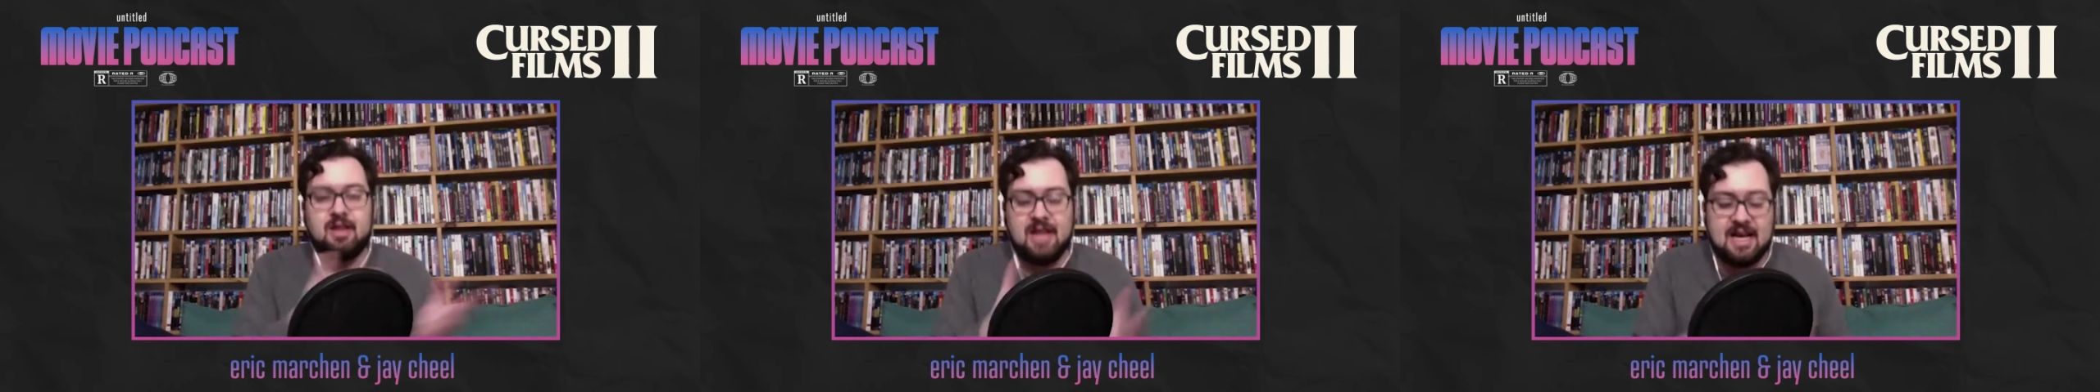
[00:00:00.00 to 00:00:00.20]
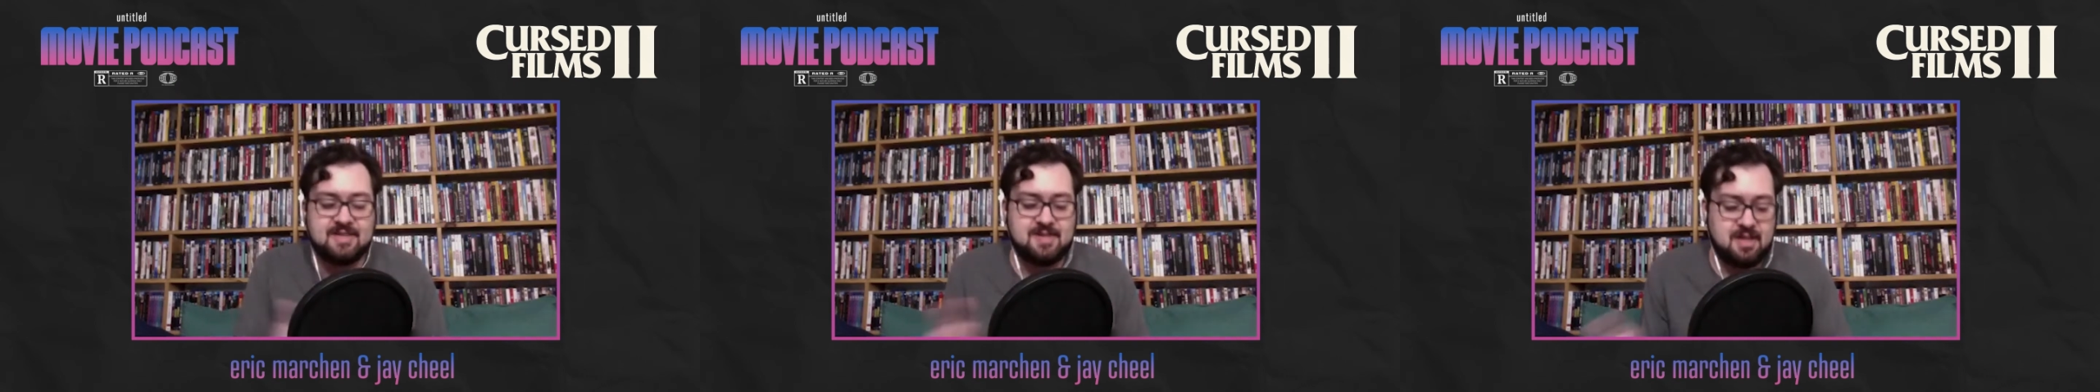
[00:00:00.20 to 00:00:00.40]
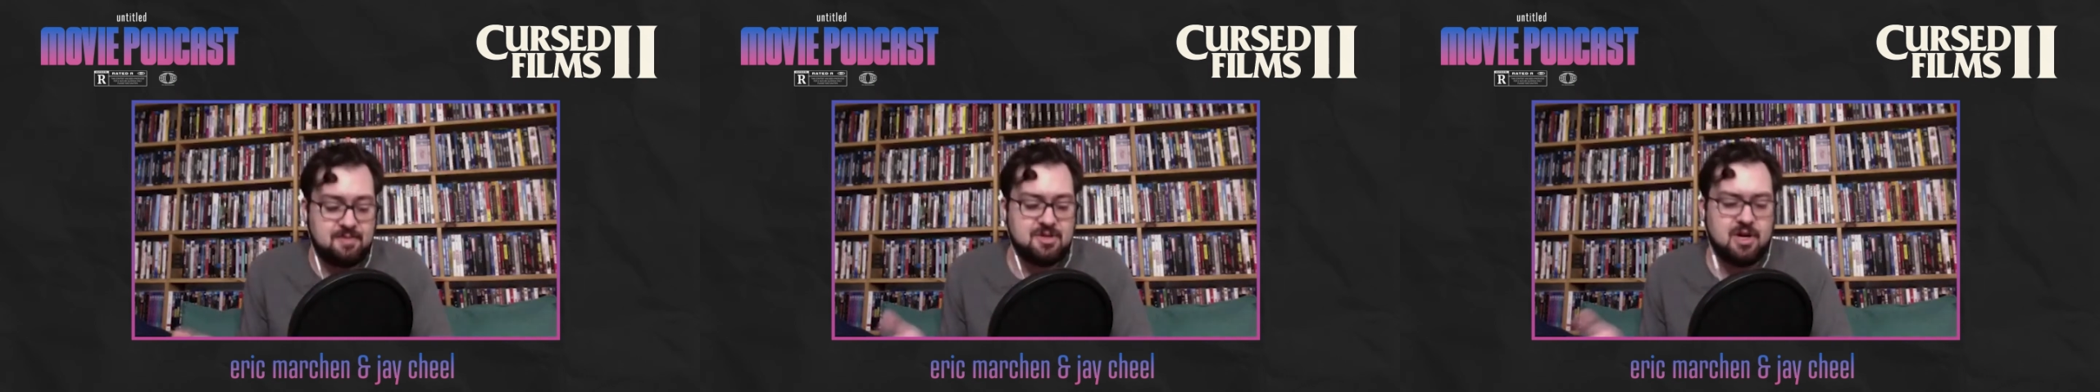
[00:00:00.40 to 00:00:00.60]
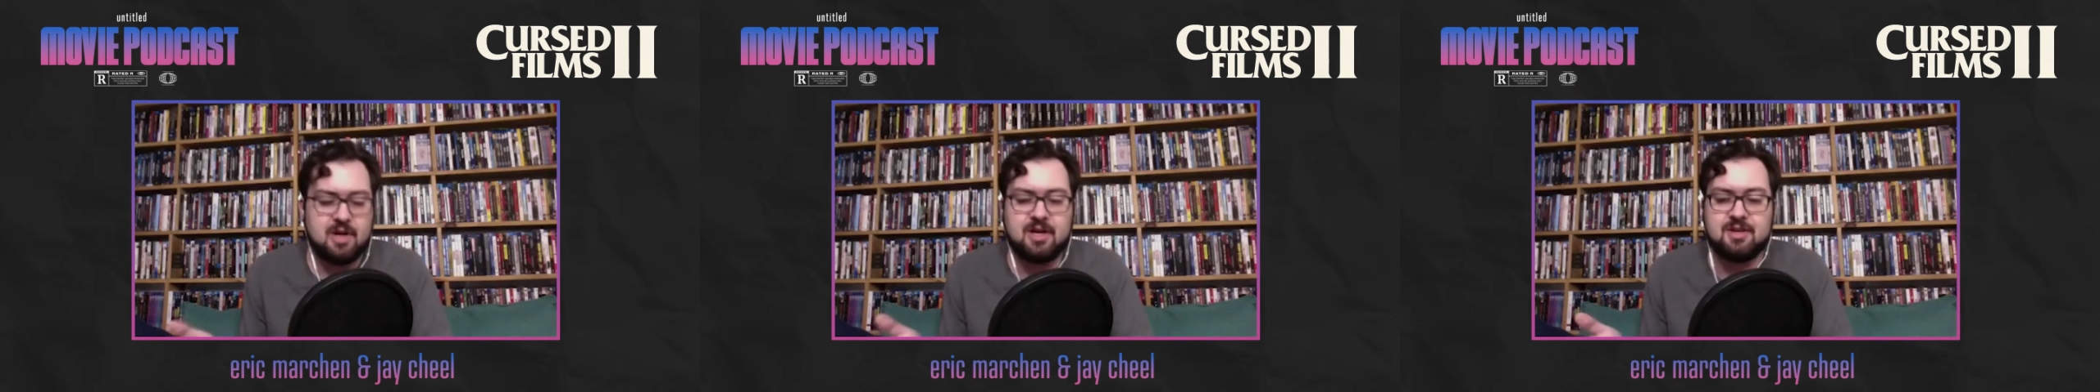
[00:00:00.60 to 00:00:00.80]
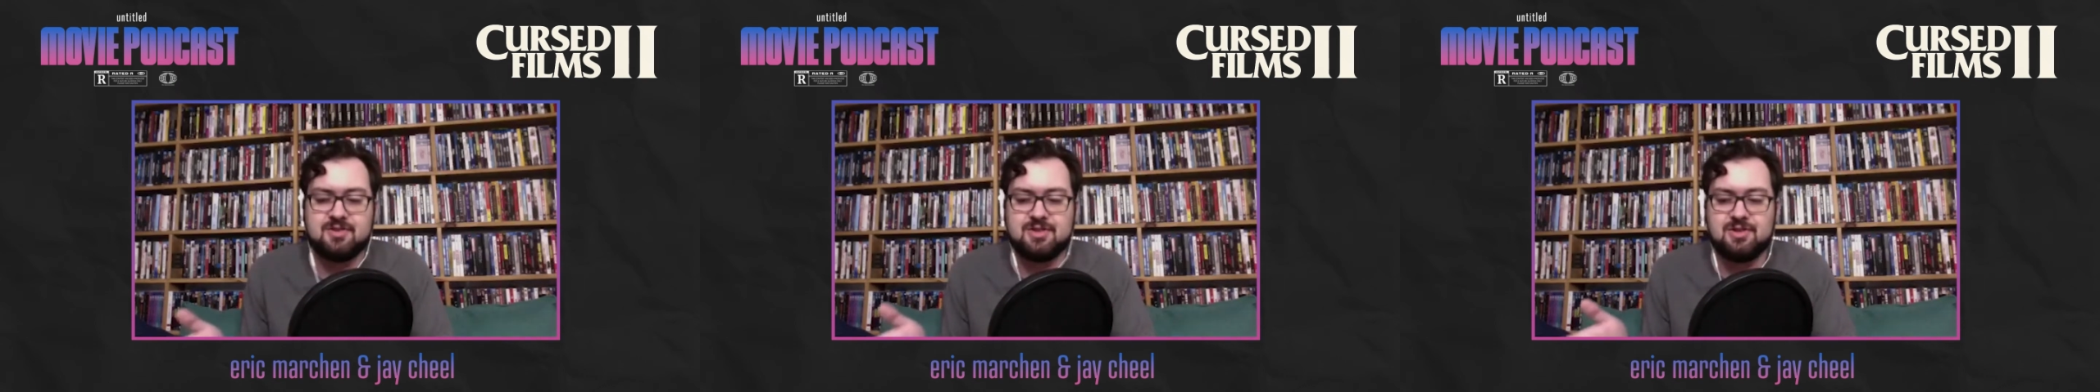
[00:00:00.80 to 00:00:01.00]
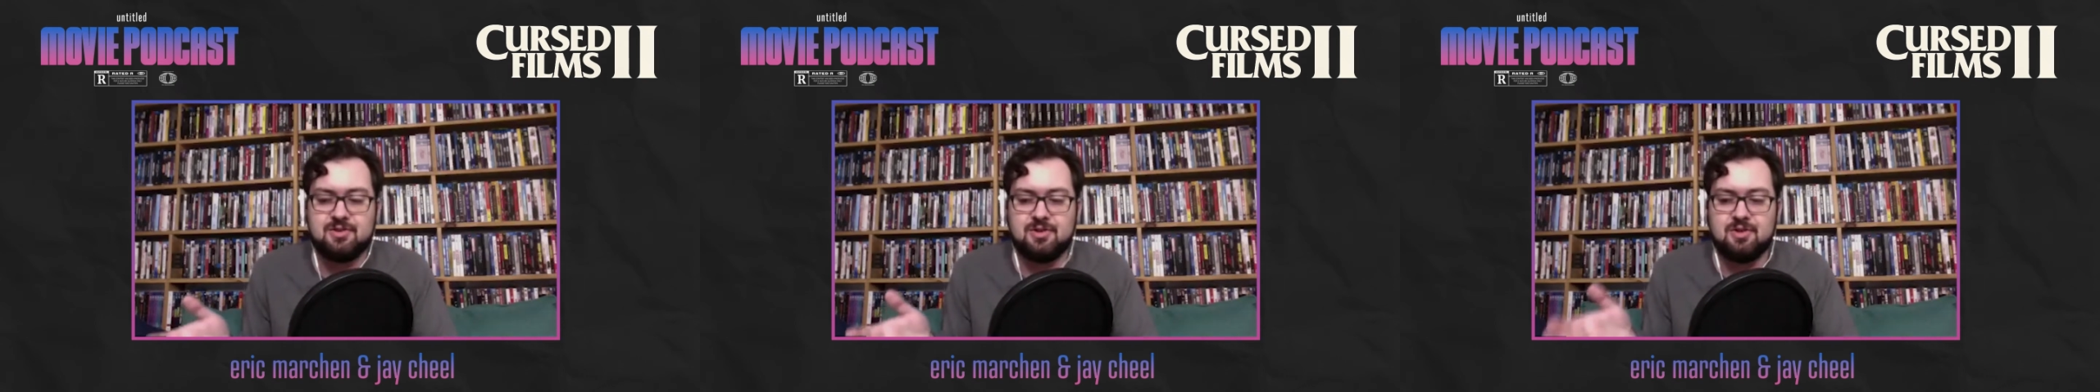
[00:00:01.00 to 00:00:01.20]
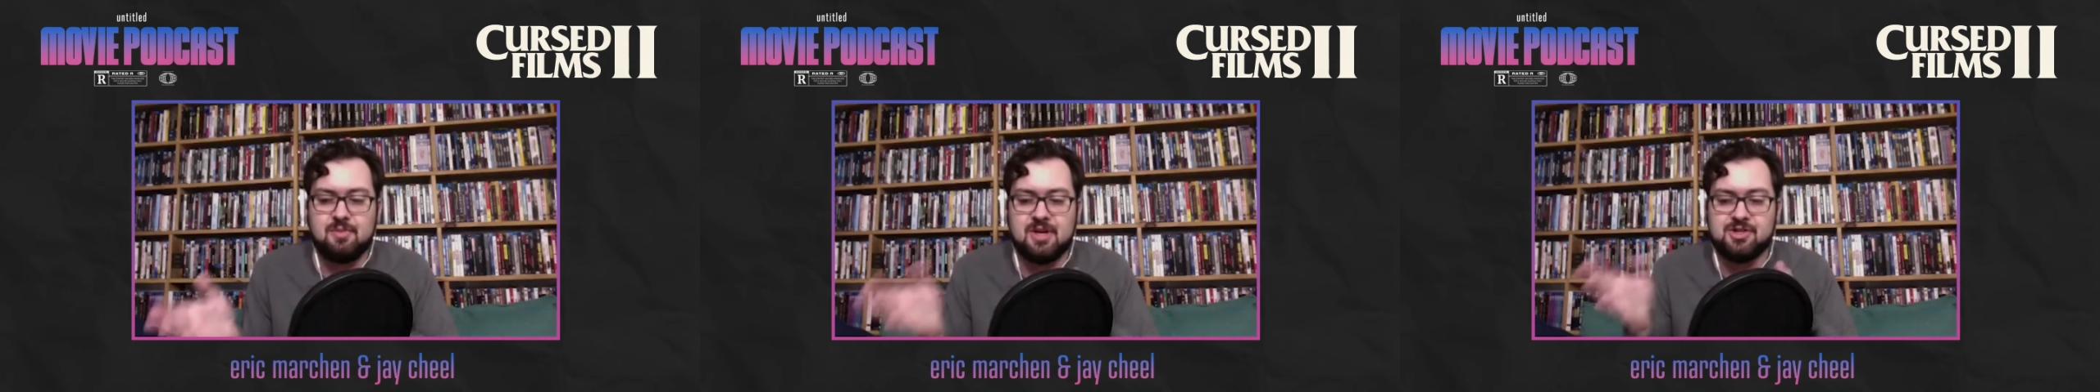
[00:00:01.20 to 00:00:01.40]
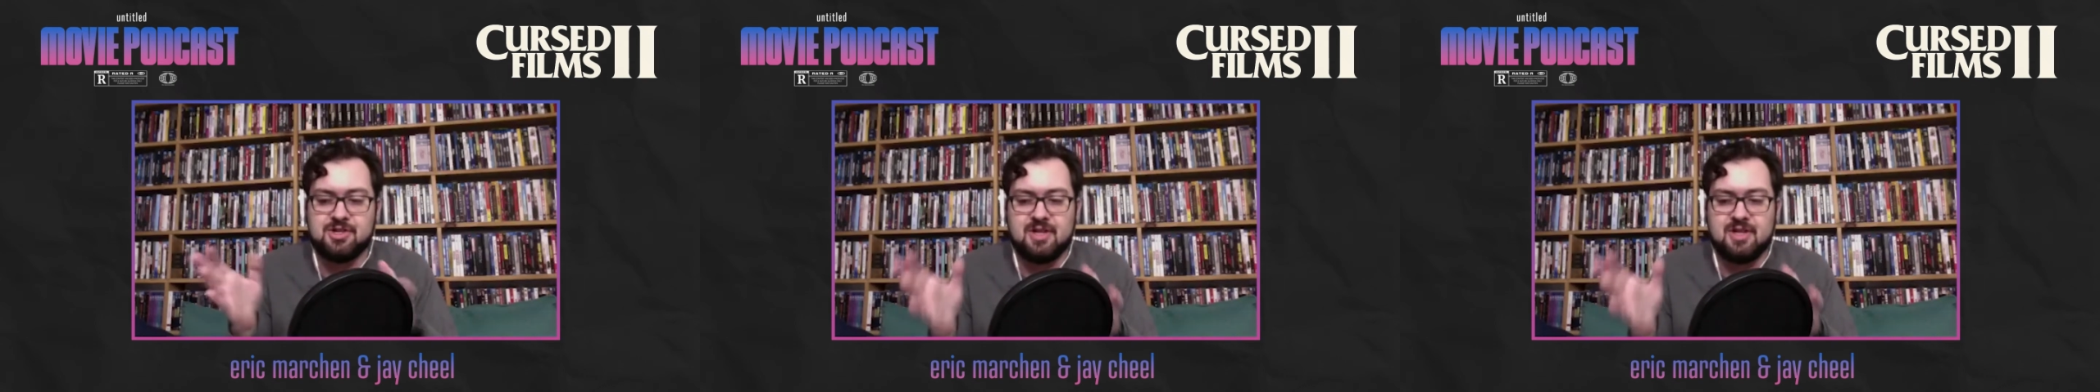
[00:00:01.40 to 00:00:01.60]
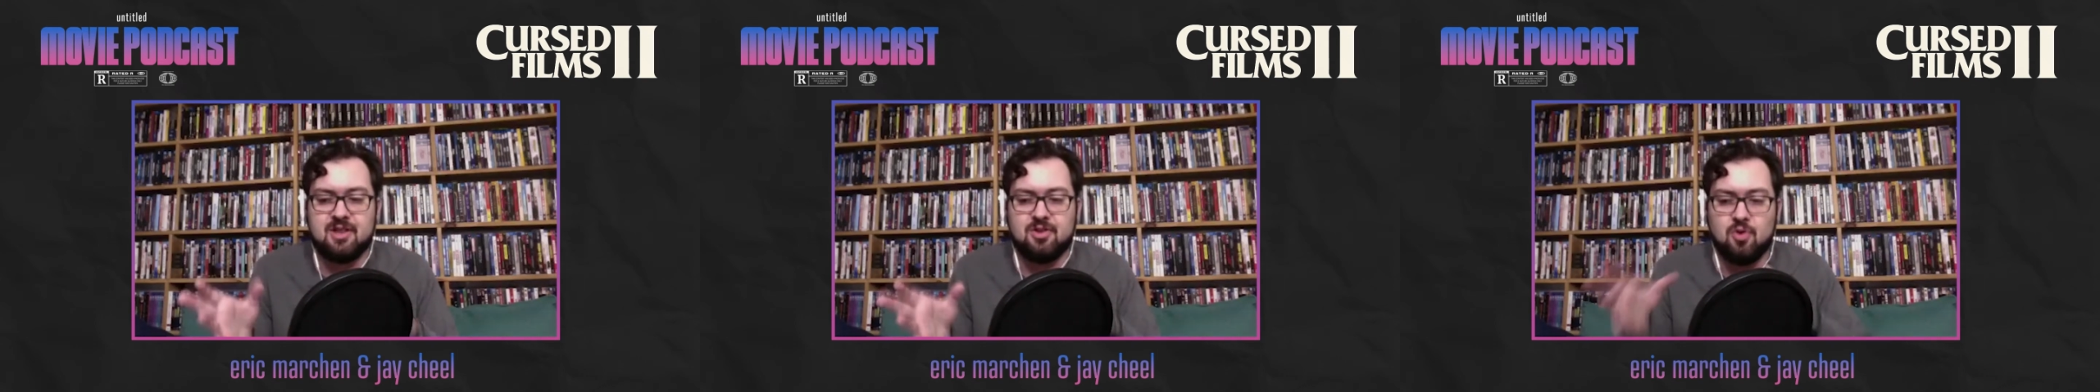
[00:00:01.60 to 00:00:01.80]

last time talking to you you mentioned that